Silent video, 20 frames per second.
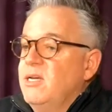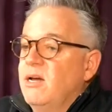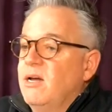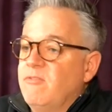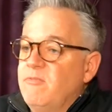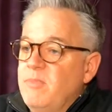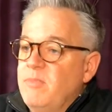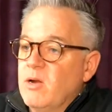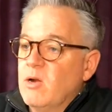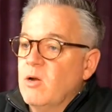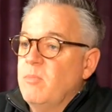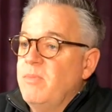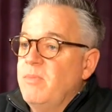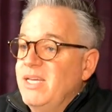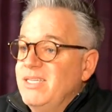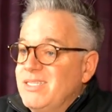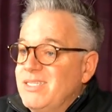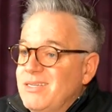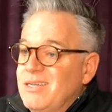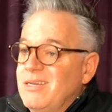of Mira
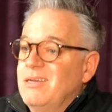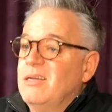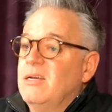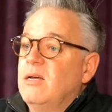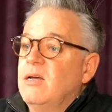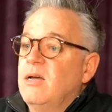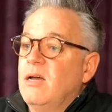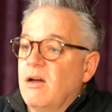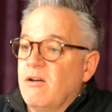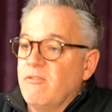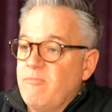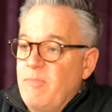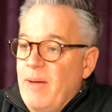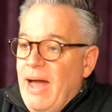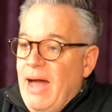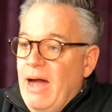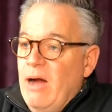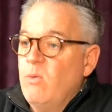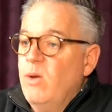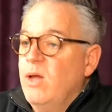Mesa, of
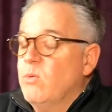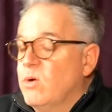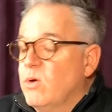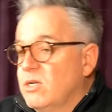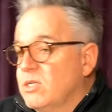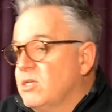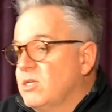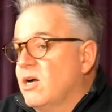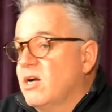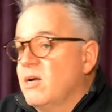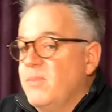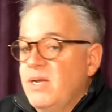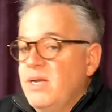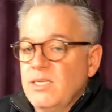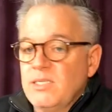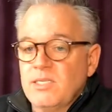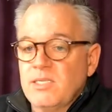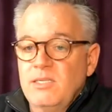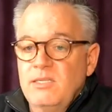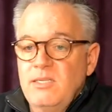Poway. We're going to talk about
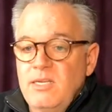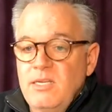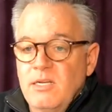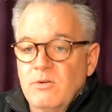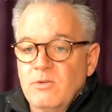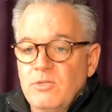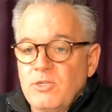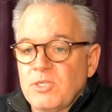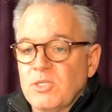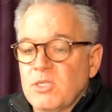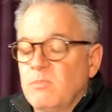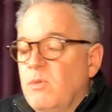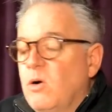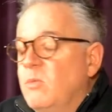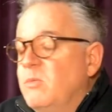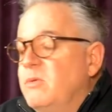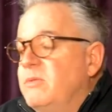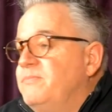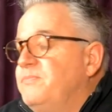Escondido in just a moment.